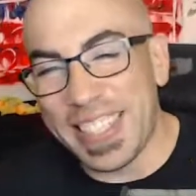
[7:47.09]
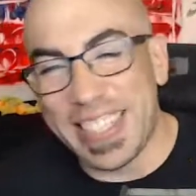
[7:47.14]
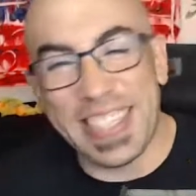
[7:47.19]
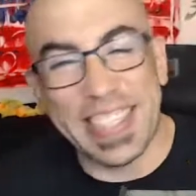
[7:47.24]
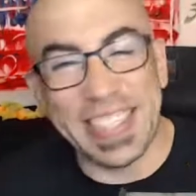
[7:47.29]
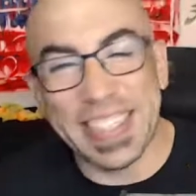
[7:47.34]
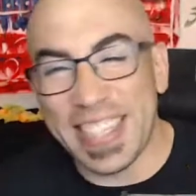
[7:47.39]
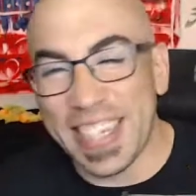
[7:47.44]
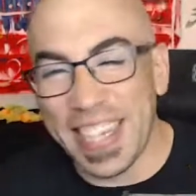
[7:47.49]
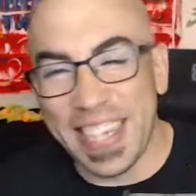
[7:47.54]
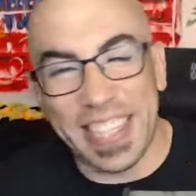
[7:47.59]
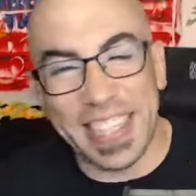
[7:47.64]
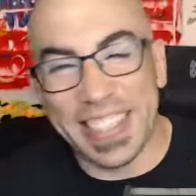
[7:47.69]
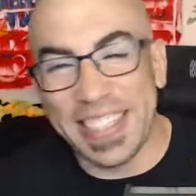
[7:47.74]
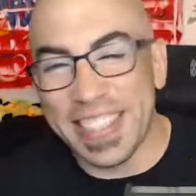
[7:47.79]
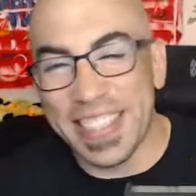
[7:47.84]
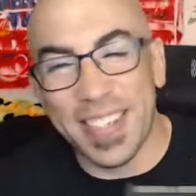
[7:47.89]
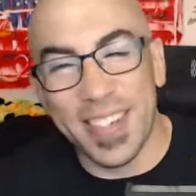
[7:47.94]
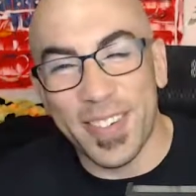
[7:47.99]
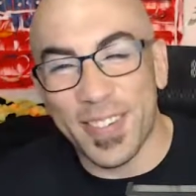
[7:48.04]
He's like,
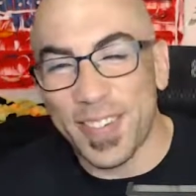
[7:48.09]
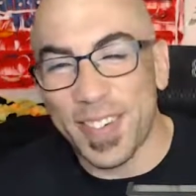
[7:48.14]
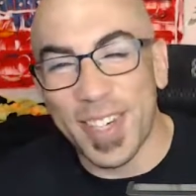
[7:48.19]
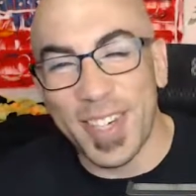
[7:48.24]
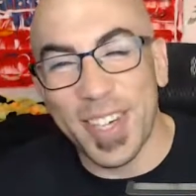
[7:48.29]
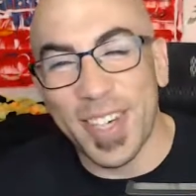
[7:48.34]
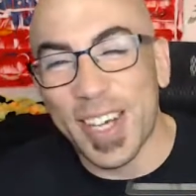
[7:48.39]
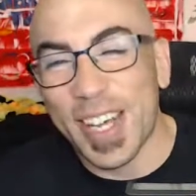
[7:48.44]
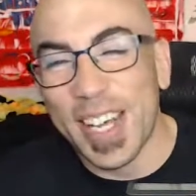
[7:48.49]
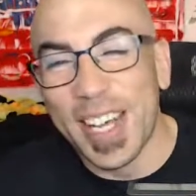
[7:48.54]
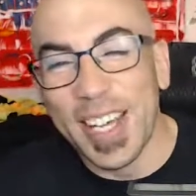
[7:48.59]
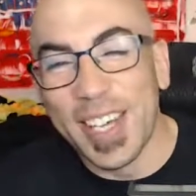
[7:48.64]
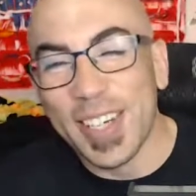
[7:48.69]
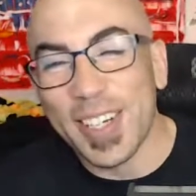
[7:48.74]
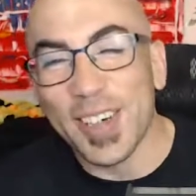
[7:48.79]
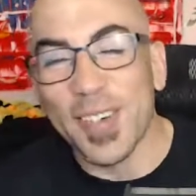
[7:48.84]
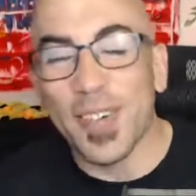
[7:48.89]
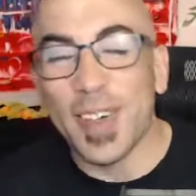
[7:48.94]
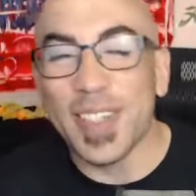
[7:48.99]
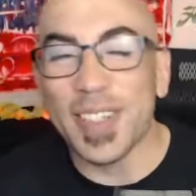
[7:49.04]
no, bro,
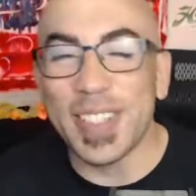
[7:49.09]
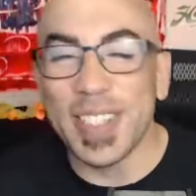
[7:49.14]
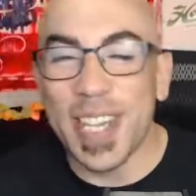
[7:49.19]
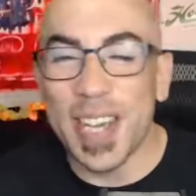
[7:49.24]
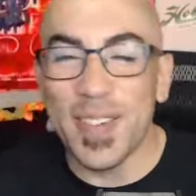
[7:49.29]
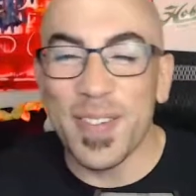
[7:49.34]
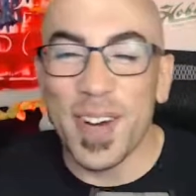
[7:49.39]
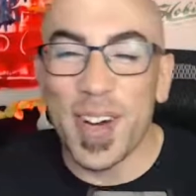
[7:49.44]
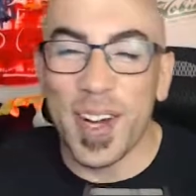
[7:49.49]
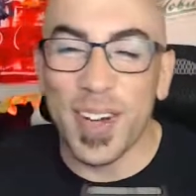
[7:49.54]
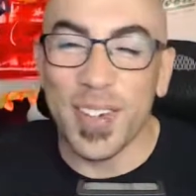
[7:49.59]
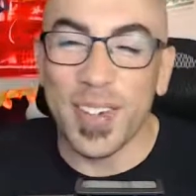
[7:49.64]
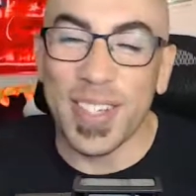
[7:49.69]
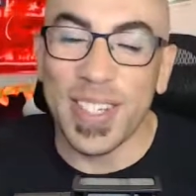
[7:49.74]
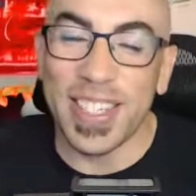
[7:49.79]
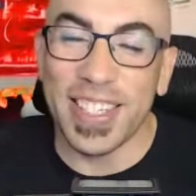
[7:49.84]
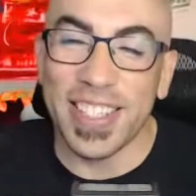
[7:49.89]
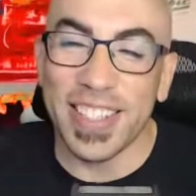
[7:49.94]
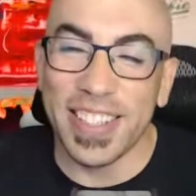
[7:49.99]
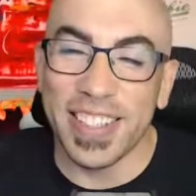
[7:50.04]
your wheels came off.
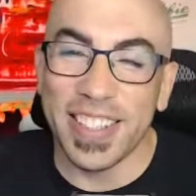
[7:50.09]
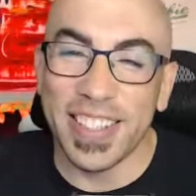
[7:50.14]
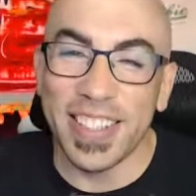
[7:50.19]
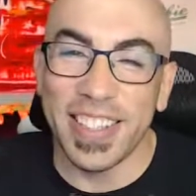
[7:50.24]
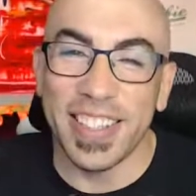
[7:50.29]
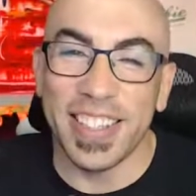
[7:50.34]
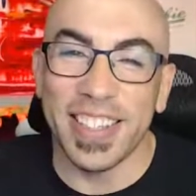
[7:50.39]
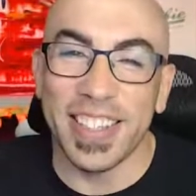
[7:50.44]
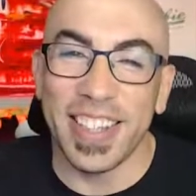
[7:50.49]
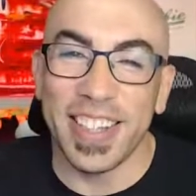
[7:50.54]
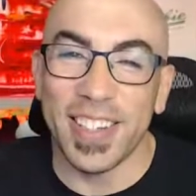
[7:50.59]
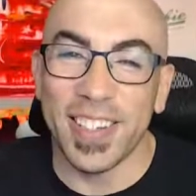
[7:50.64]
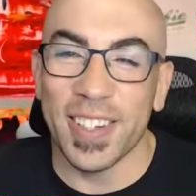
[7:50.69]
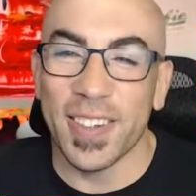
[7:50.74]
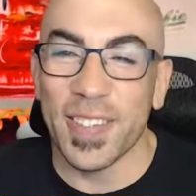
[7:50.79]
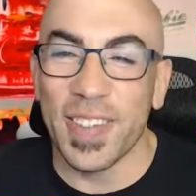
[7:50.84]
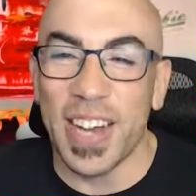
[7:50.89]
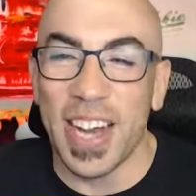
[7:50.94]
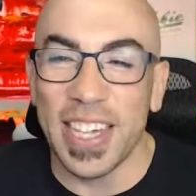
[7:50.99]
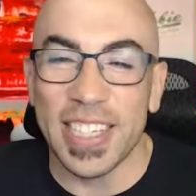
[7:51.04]
Like, you need to like look
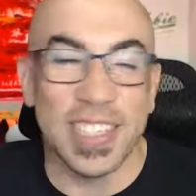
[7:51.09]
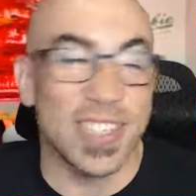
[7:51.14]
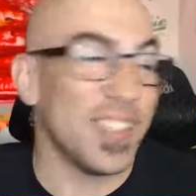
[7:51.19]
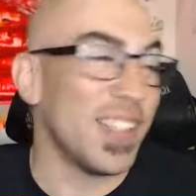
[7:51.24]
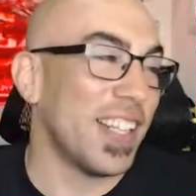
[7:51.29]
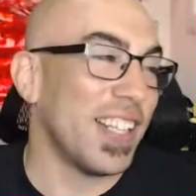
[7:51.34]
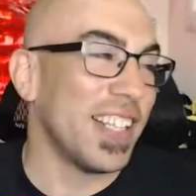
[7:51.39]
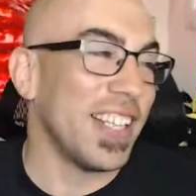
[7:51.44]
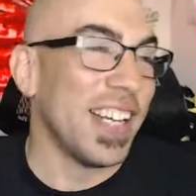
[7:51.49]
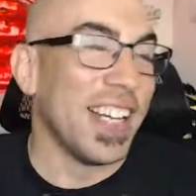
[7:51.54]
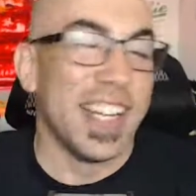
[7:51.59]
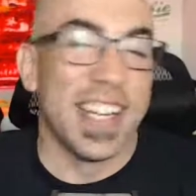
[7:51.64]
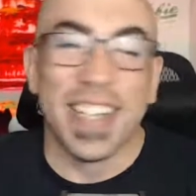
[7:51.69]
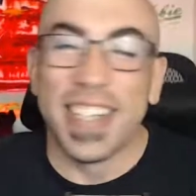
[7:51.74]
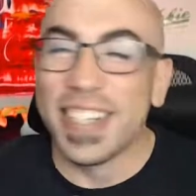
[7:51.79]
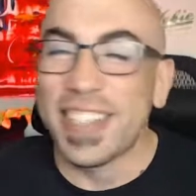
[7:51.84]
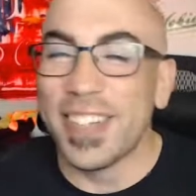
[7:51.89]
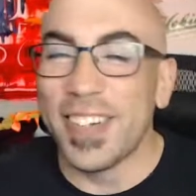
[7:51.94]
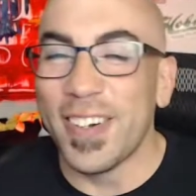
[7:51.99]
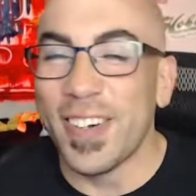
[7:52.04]
behind you. And I
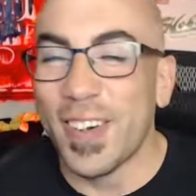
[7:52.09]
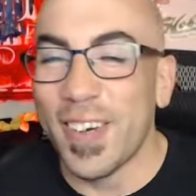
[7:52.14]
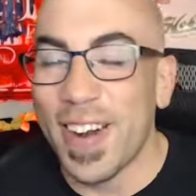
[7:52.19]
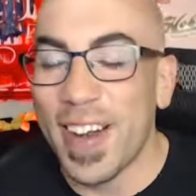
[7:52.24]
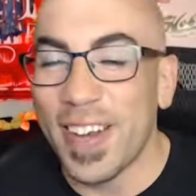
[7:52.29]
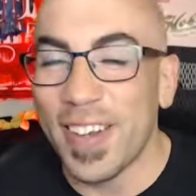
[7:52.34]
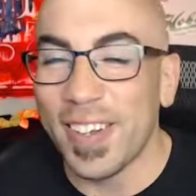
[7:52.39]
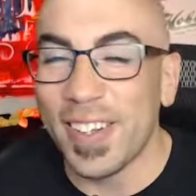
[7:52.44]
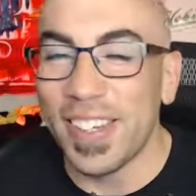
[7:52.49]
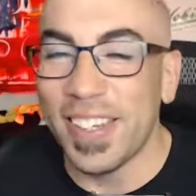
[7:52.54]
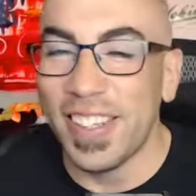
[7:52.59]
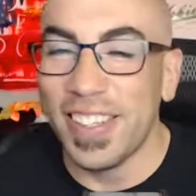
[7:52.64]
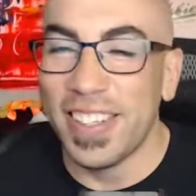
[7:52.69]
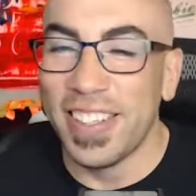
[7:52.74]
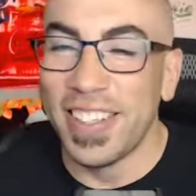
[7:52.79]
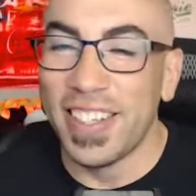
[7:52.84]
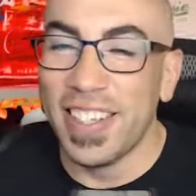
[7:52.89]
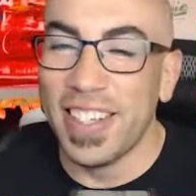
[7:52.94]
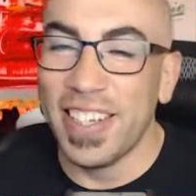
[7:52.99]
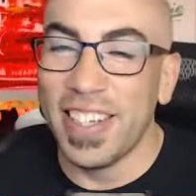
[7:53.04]
turned around and
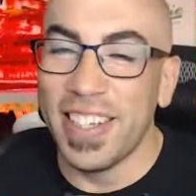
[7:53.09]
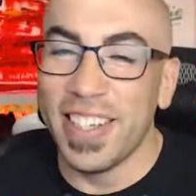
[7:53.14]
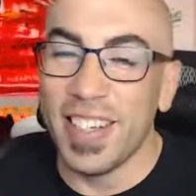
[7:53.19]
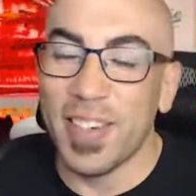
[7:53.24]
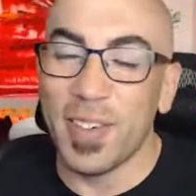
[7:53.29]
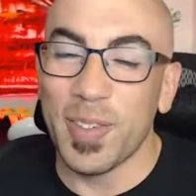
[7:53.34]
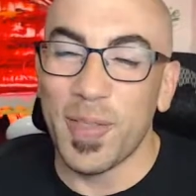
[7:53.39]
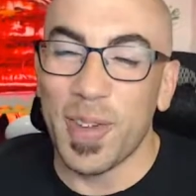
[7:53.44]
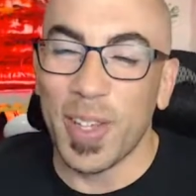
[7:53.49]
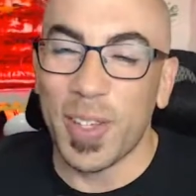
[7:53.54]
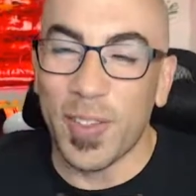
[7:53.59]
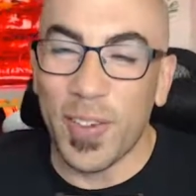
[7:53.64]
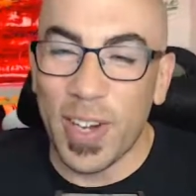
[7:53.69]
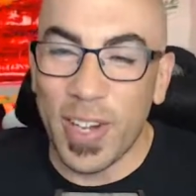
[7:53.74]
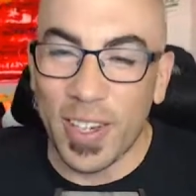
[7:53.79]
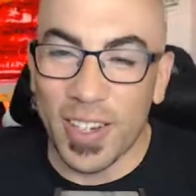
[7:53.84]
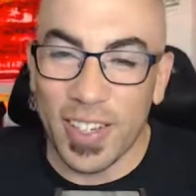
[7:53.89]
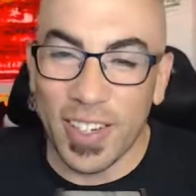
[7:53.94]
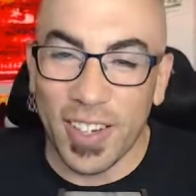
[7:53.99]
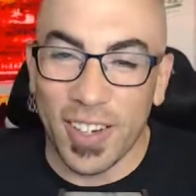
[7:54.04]
there was my
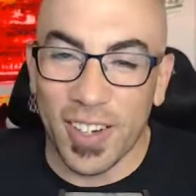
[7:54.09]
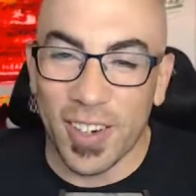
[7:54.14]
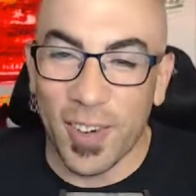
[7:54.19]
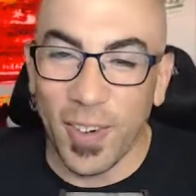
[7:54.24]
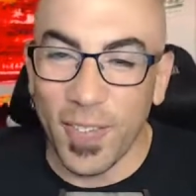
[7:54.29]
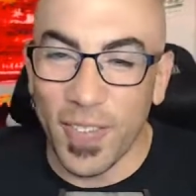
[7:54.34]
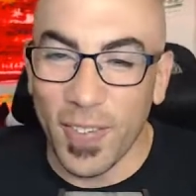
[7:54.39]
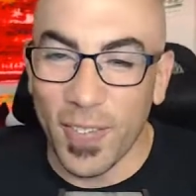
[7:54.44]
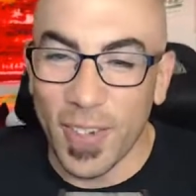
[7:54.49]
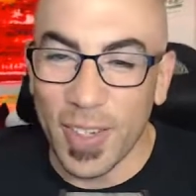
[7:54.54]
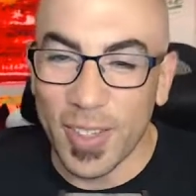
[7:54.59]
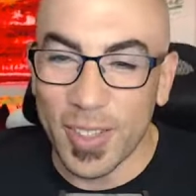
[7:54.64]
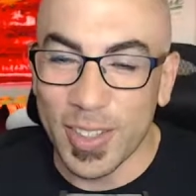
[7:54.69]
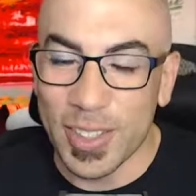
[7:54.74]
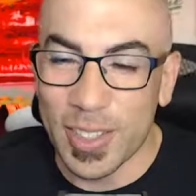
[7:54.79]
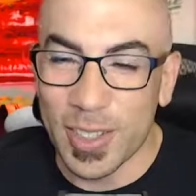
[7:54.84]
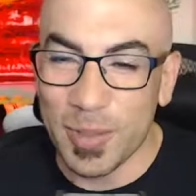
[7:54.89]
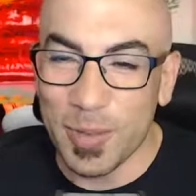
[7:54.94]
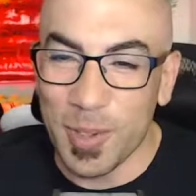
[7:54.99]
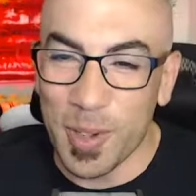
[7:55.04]
$300 Hobie wheels
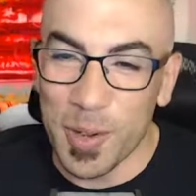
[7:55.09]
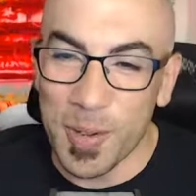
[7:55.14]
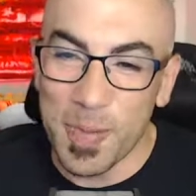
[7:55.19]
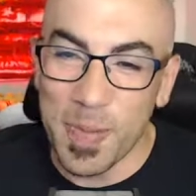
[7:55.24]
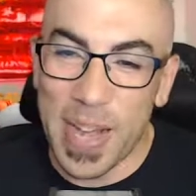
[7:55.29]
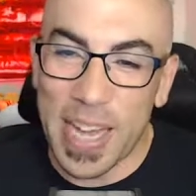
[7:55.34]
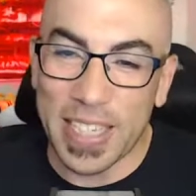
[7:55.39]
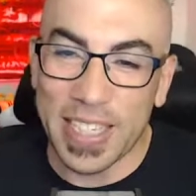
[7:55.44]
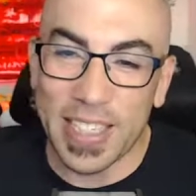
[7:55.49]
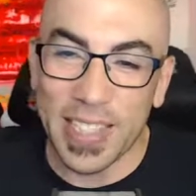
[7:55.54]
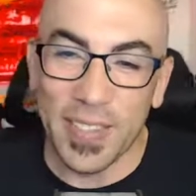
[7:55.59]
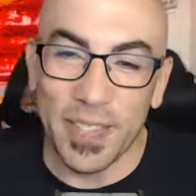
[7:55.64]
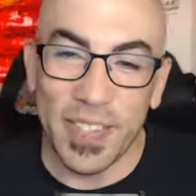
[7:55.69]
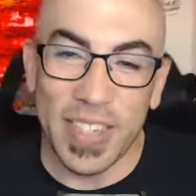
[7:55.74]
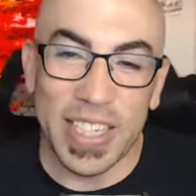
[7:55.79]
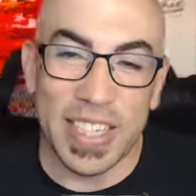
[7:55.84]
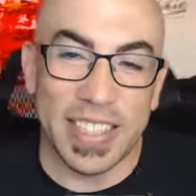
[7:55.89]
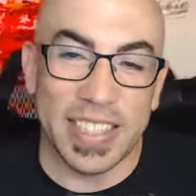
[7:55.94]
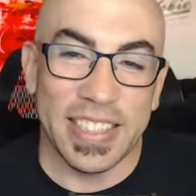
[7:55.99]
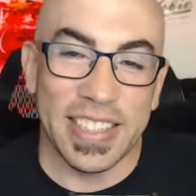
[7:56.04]
just floating back to the
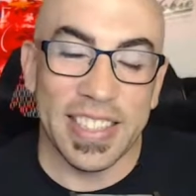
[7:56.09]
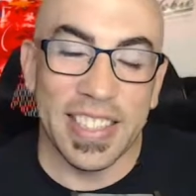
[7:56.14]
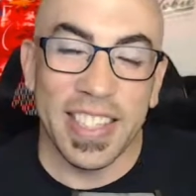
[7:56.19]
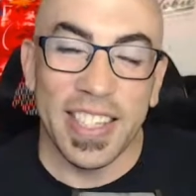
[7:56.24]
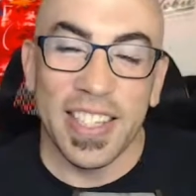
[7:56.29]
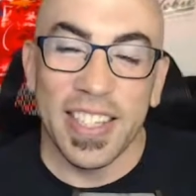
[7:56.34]
beach.